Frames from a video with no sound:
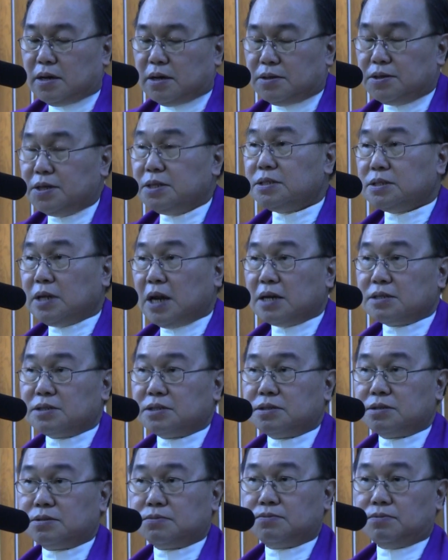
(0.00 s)
This
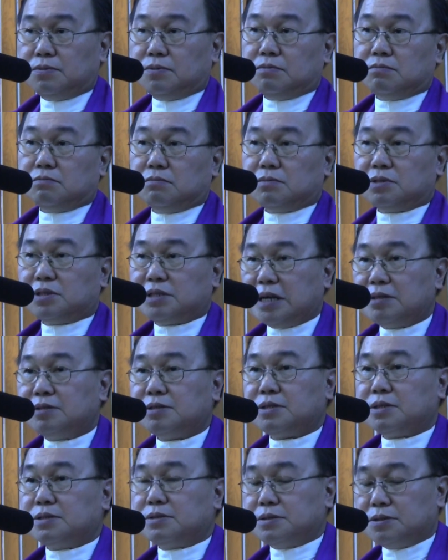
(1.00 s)
last
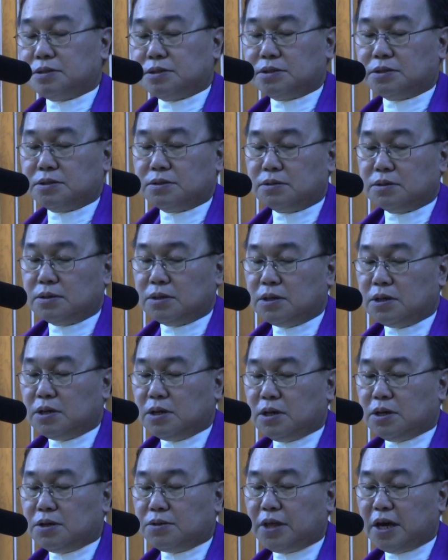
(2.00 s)
sentence,
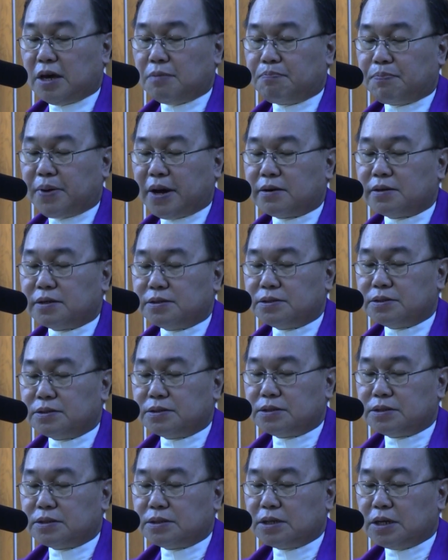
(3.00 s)
their
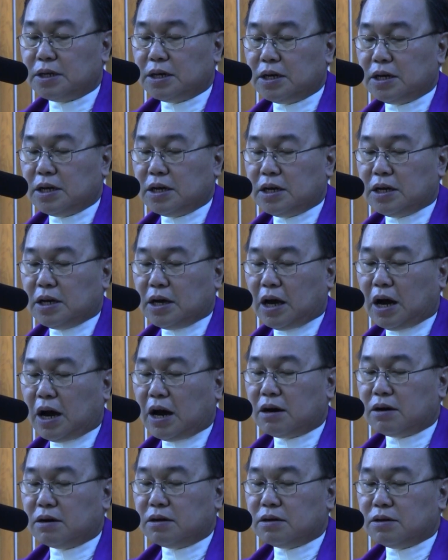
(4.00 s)
parents
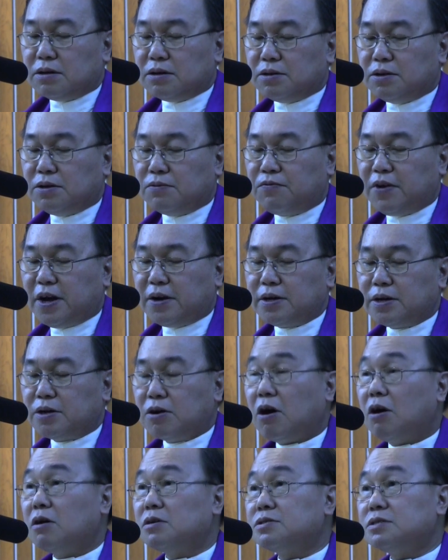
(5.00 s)
are the very
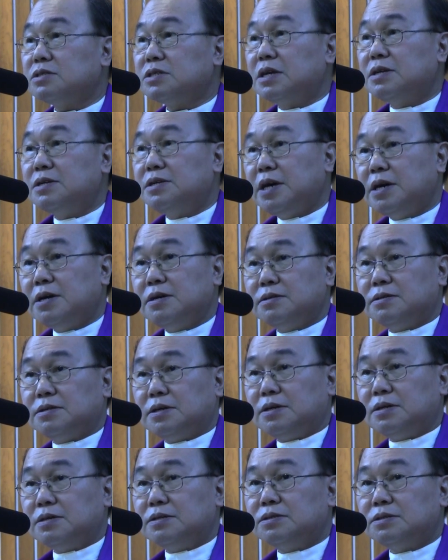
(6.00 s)
gods and
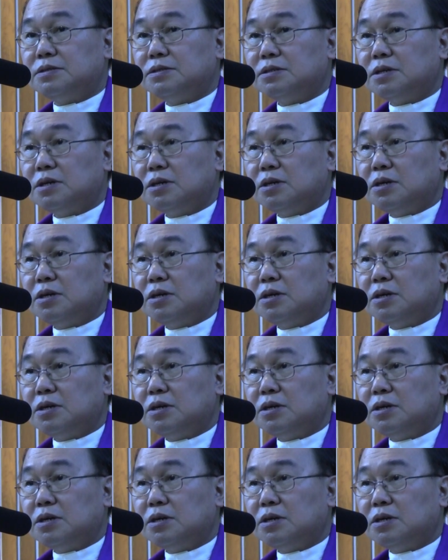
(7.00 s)
deities,